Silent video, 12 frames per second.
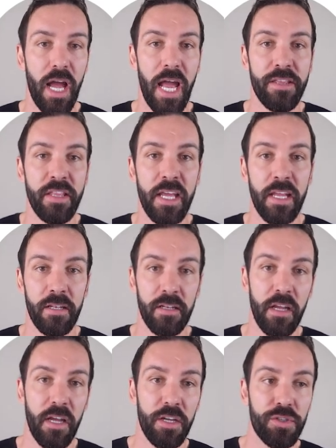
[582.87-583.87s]
and then
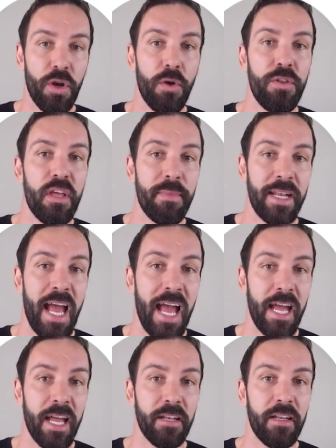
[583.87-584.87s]
show them an
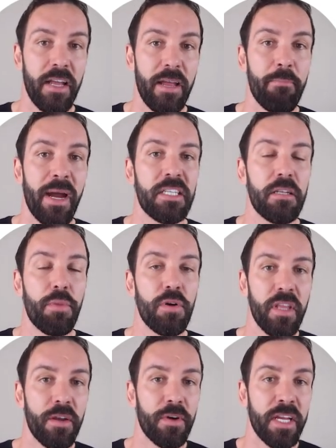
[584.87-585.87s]
ad, and based upon
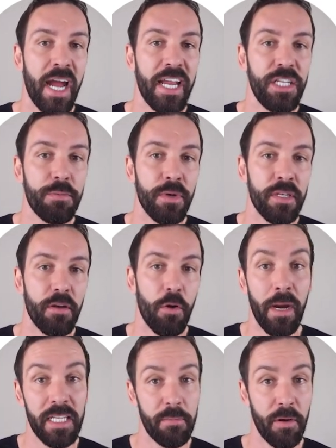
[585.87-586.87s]
their engagement or
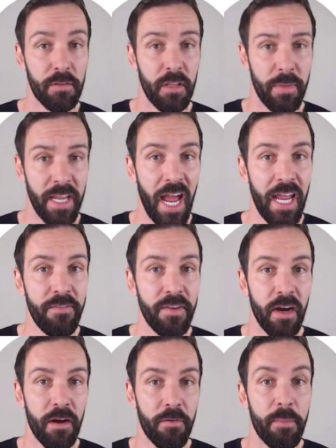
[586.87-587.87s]
based upon their
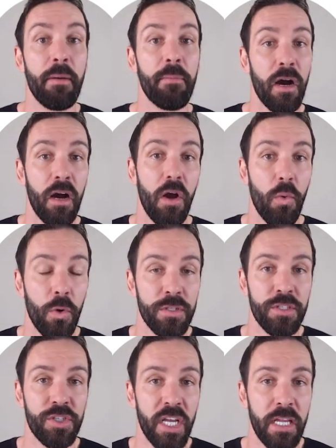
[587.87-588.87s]
behavior, remember, word
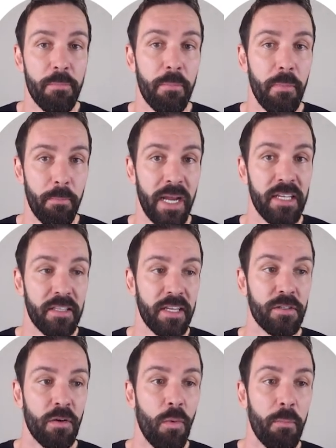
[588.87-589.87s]
to cheat, base
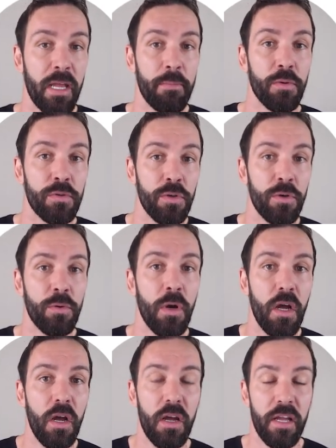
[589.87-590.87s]
things on what people do
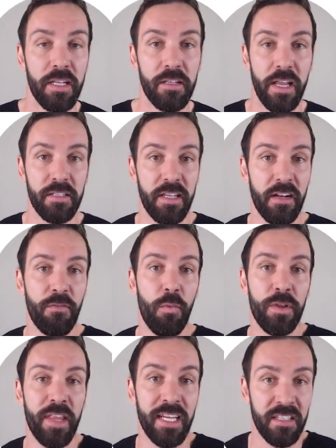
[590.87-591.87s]
instead of
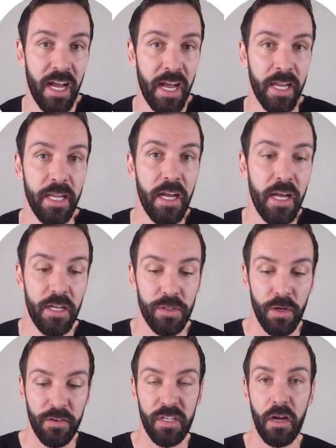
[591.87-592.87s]
what they say.
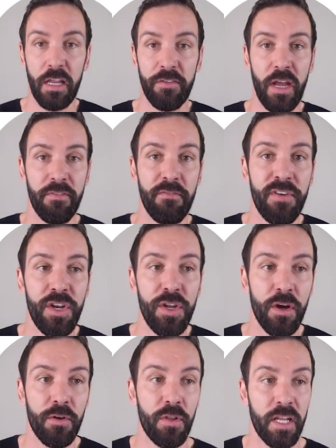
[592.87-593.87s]
So if you have a
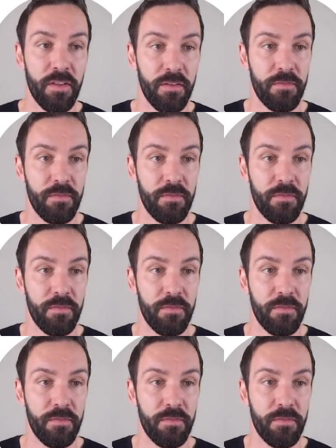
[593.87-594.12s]
video, like